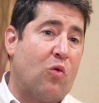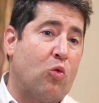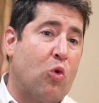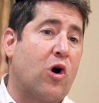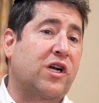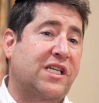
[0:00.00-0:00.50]

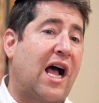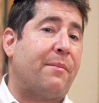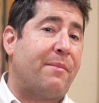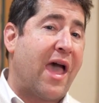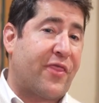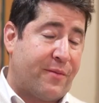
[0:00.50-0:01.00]
works
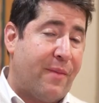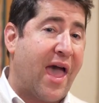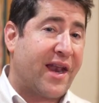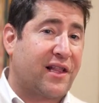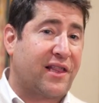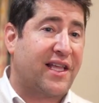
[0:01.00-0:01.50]
out
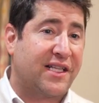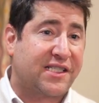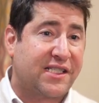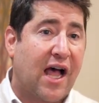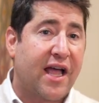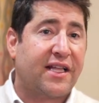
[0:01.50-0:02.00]
mathematically in
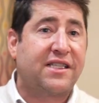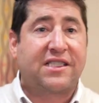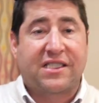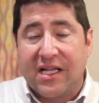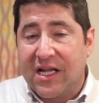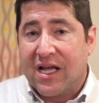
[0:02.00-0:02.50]

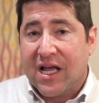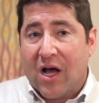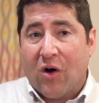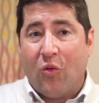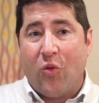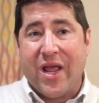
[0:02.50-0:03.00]
science,
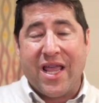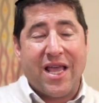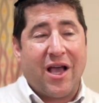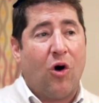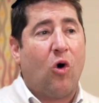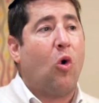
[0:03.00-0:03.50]
we
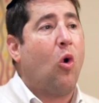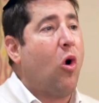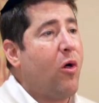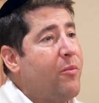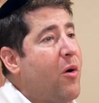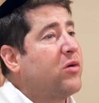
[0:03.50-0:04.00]

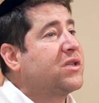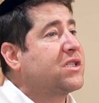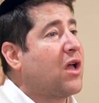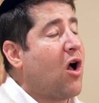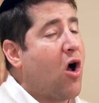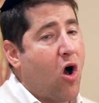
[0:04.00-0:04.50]
almost
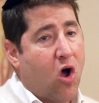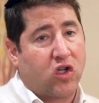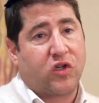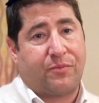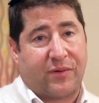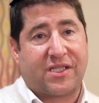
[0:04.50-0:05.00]

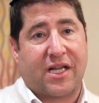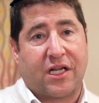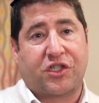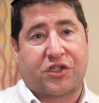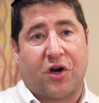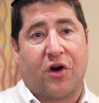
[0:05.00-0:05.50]

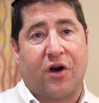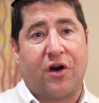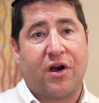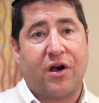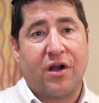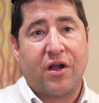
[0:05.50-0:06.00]
100%
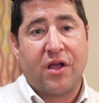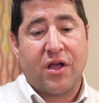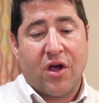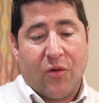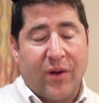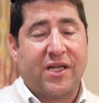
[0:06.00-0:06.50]
sure,
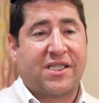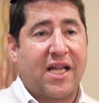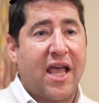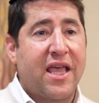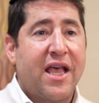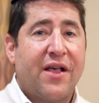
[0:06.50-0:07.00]
we
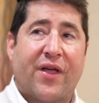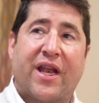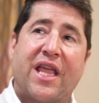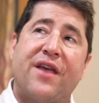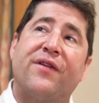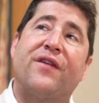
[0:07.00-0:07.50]
say
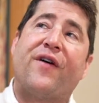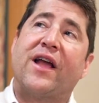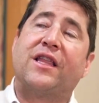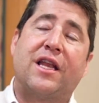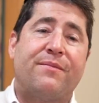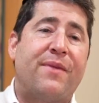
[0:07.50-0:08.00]
that even if I
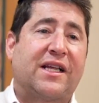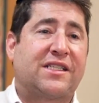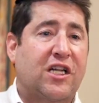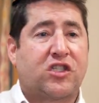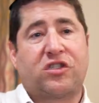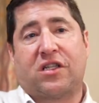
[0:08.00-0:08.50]
didn't make
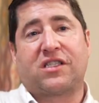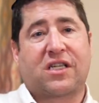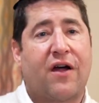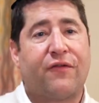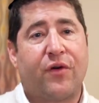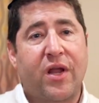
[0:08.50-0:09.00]
such
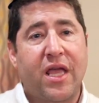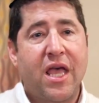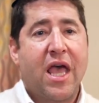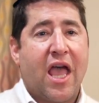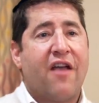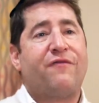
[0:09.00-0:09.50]
discovery,
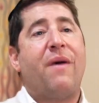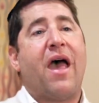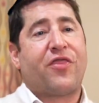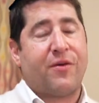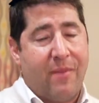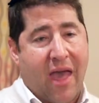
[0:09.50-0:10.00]
if
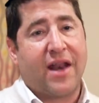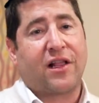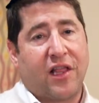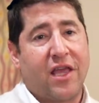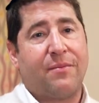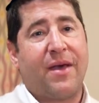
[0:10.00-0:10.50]

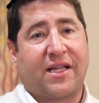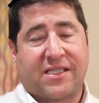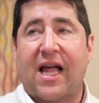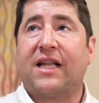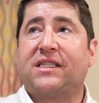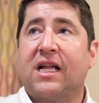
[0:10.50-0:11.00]
mathematically it makes
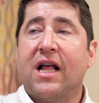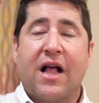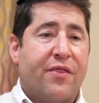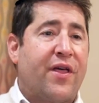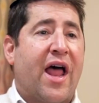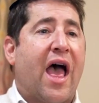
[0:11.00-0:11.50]
sense,
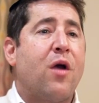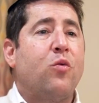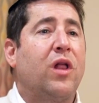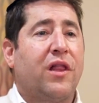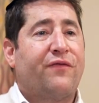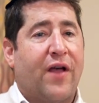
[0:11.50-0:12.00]
then I
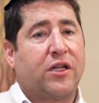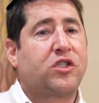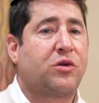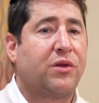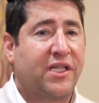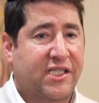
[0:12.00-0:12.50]
will
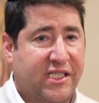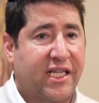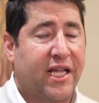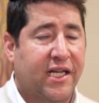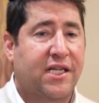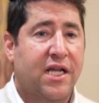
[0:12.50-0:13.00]
eventually
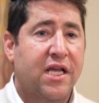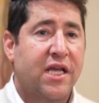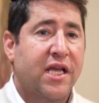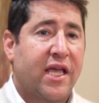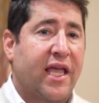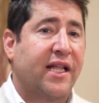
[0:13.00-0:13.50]
see it
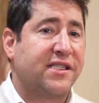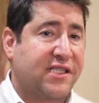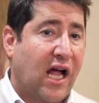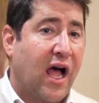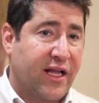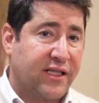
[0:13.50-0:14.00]
in
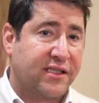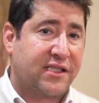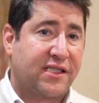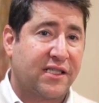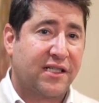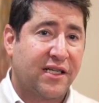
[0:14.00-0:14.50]

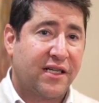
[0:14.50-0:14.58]
science.